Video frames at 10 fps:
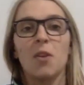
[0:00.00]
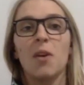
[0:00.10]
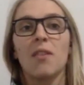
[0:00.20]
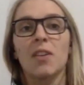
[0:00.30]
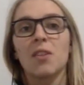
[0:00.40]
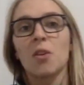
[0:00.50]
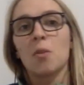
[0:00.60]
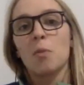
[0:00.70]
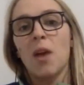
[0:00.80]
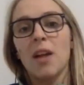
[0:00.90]
having to go to
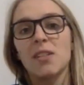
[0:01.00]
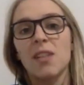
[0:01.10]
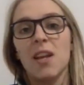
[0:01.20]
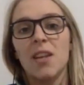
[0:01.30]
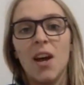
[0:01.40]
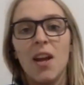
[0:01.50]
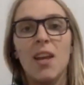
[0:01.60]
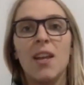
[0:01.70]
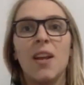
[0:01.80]
practice at night,